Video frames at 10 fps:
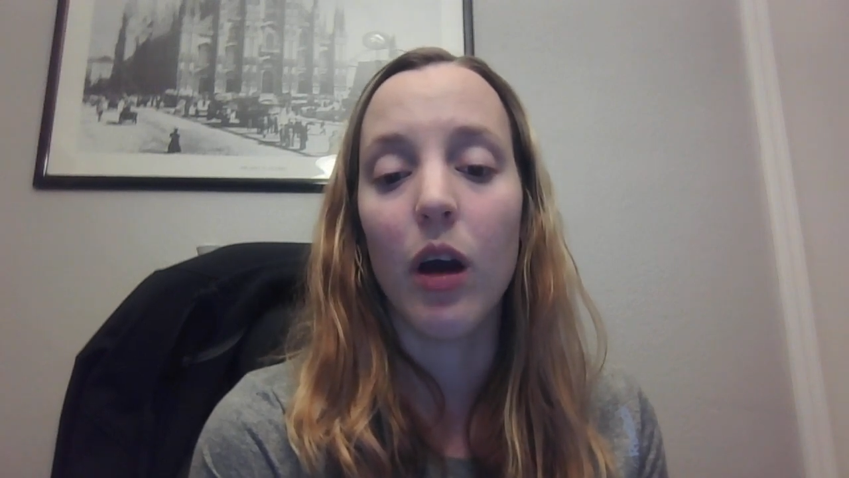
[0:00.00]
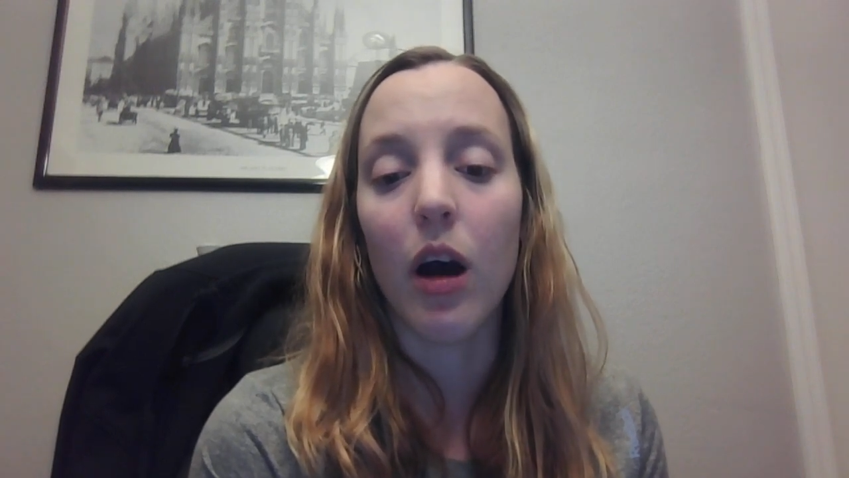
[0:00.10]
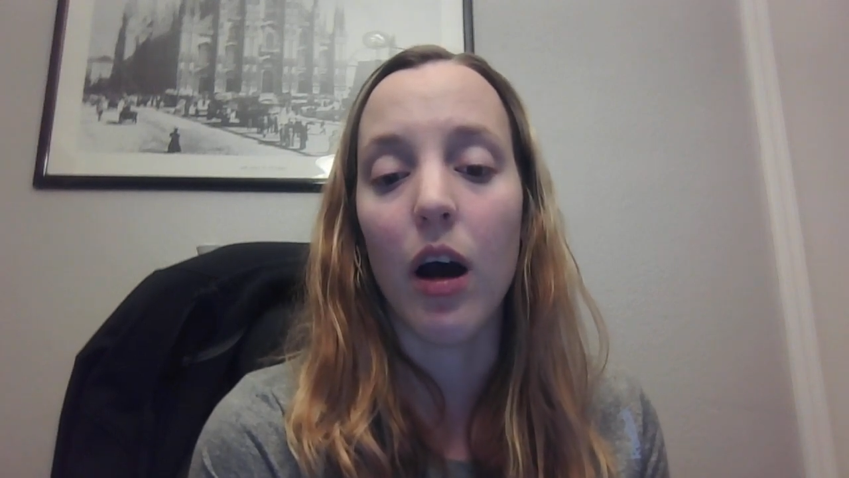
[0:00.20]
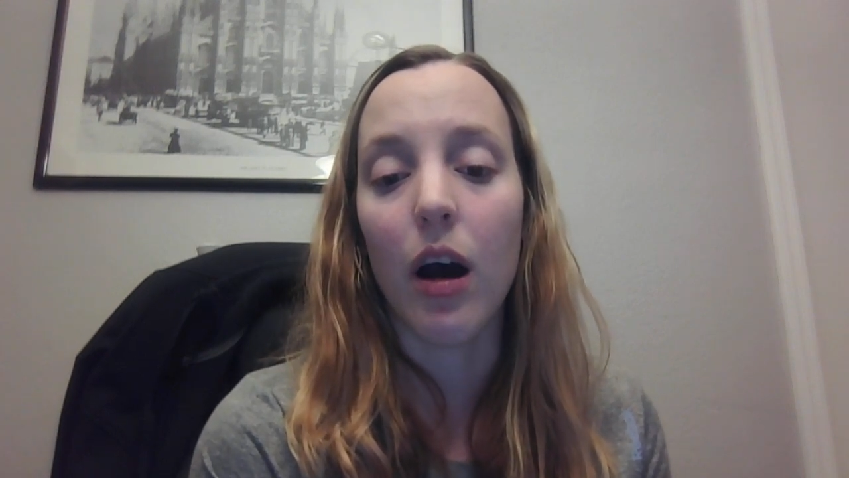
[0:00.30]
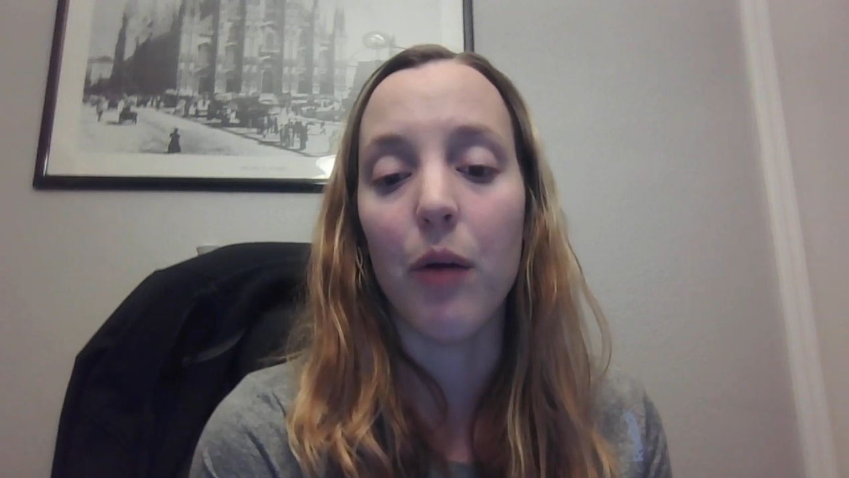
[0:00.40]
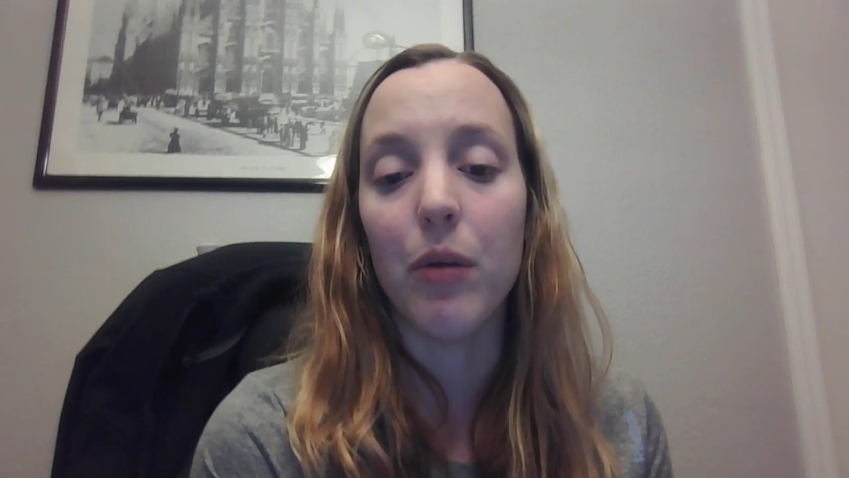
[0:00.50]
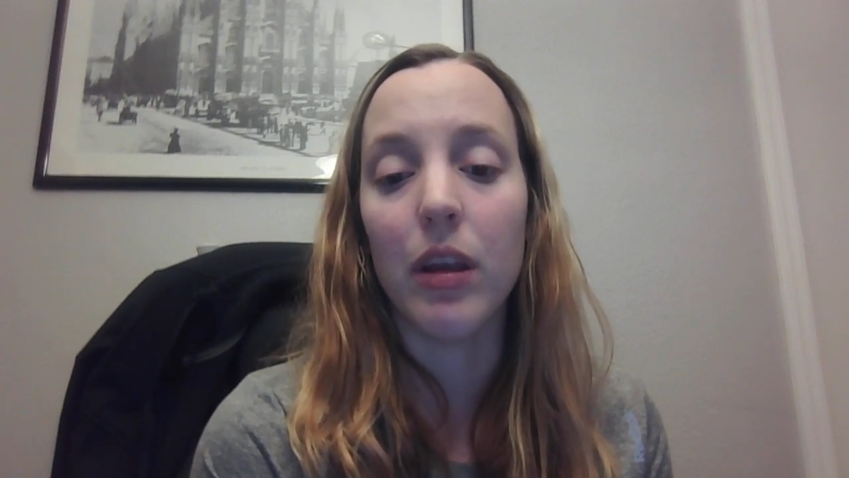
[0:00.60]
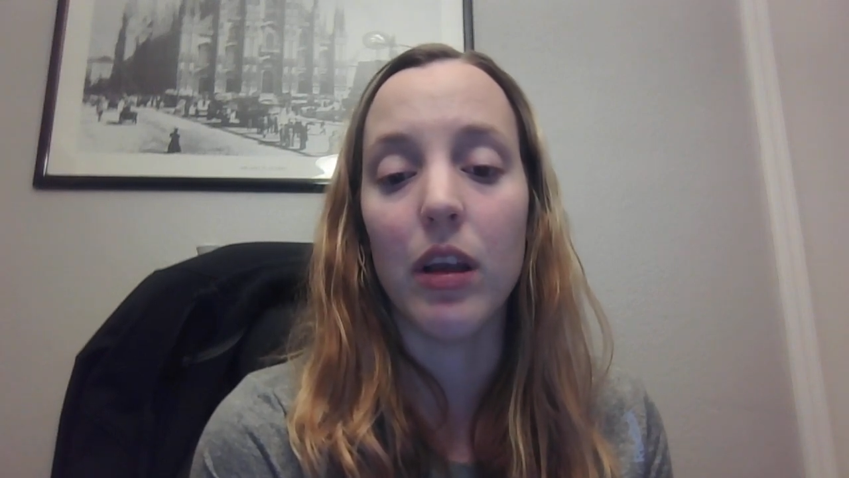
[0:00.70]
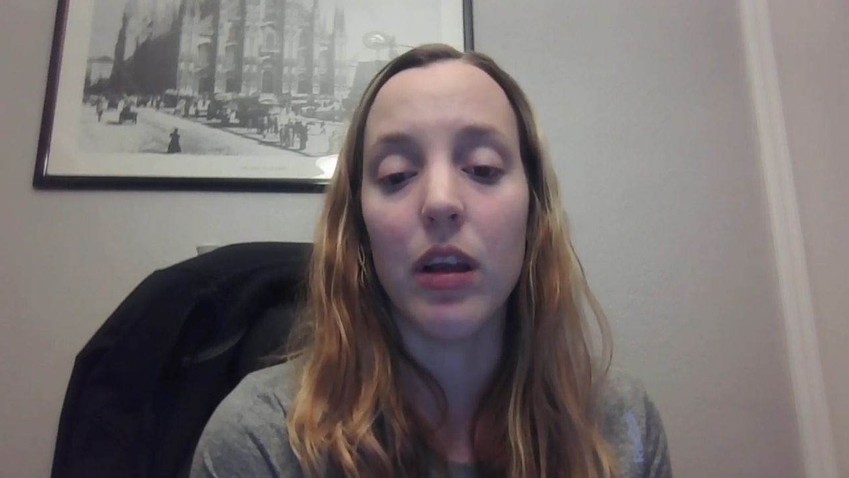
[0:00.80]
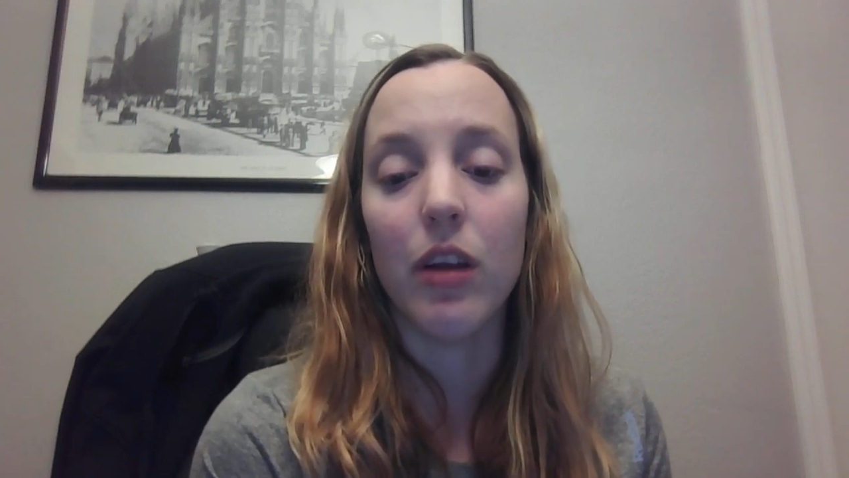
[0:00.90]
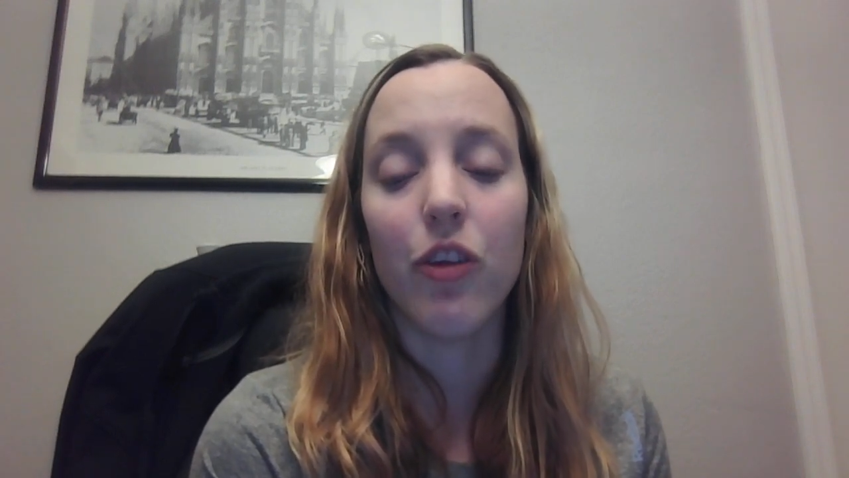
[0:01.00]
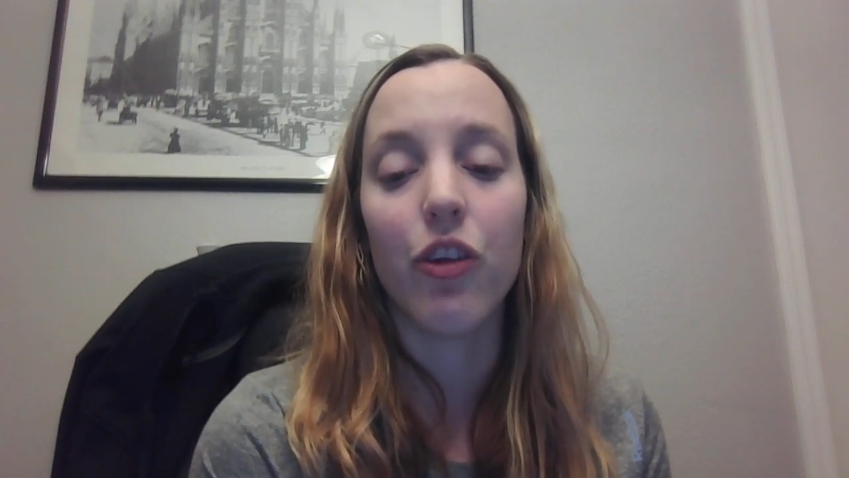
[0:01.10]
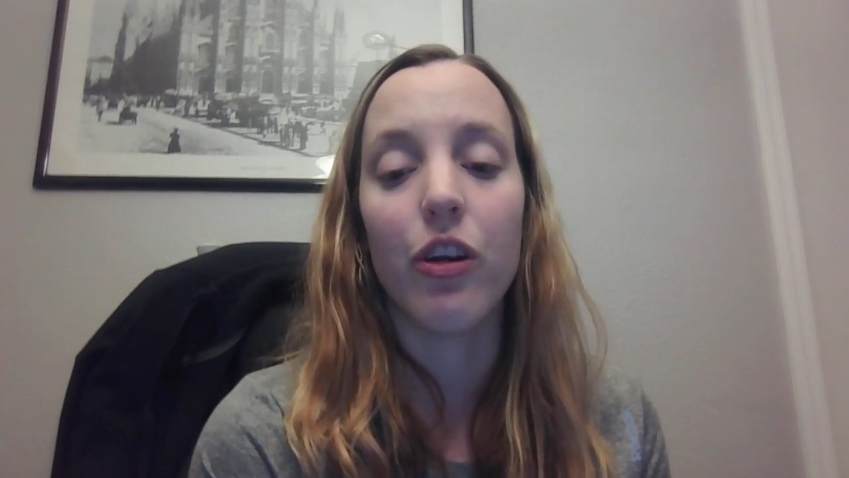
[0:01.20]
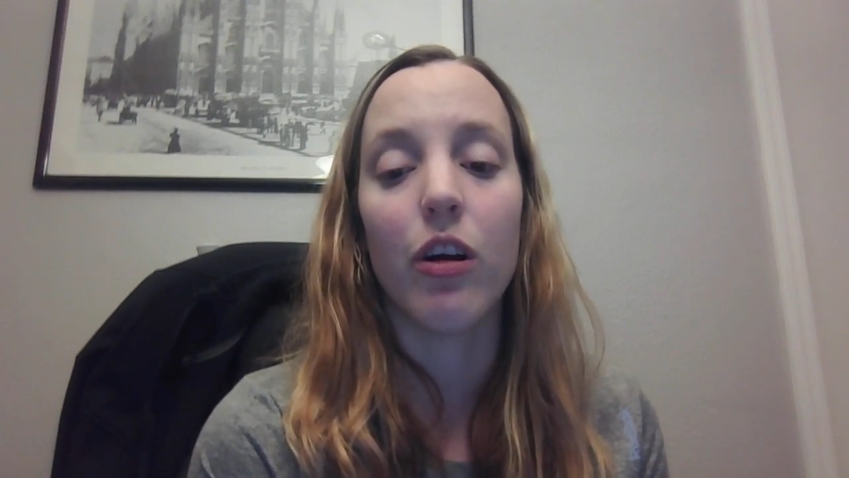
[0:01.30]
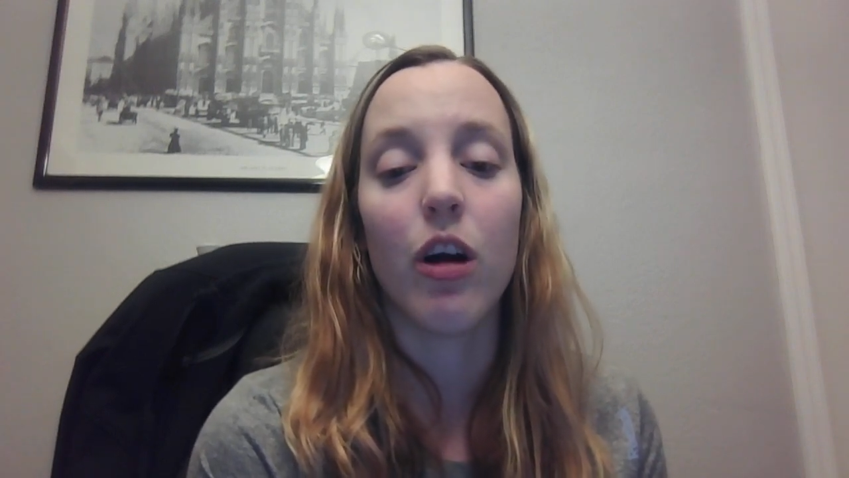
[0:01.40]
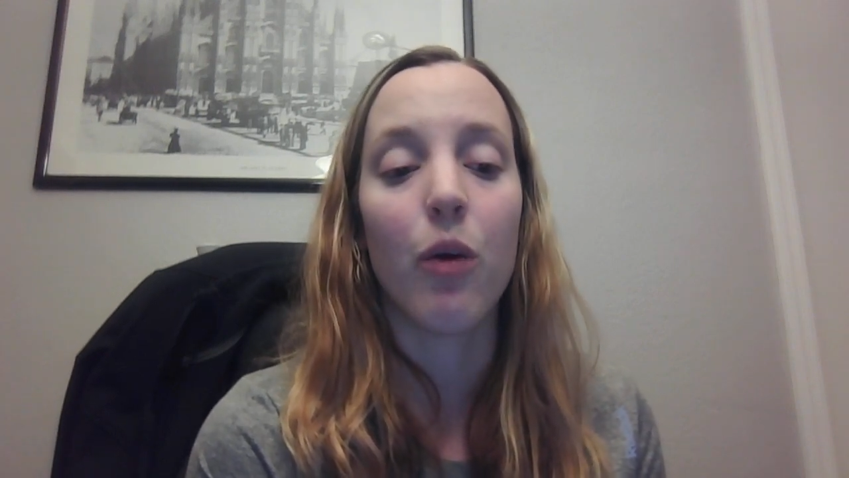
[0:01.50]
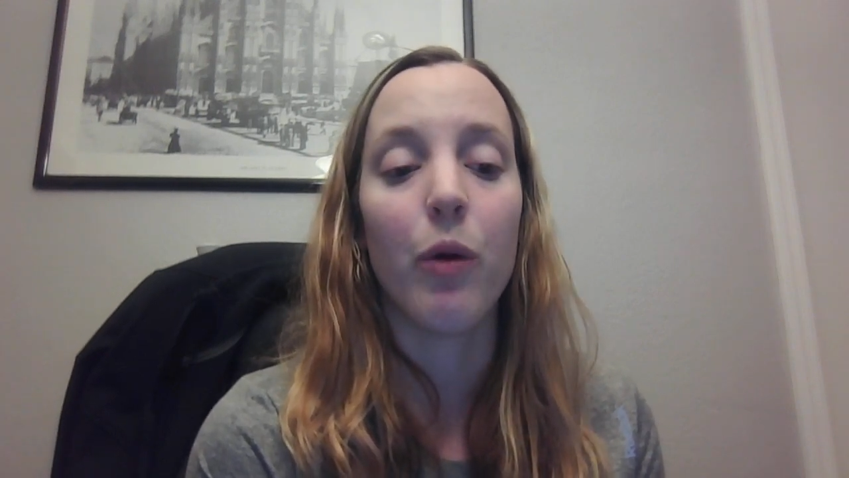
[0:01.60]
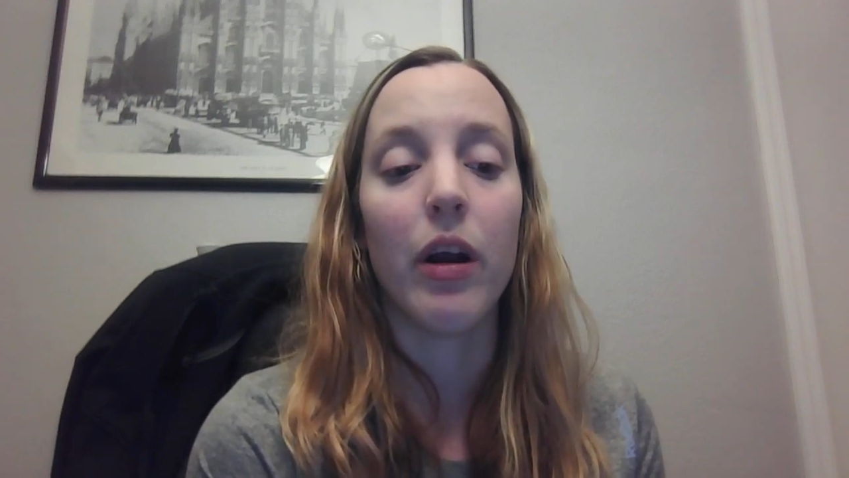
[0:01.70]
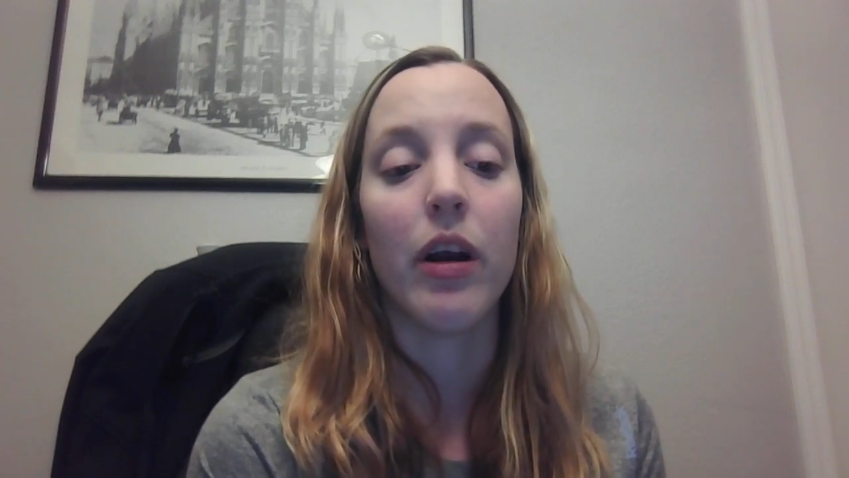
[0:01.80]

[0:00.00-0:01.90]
and then ensure hardware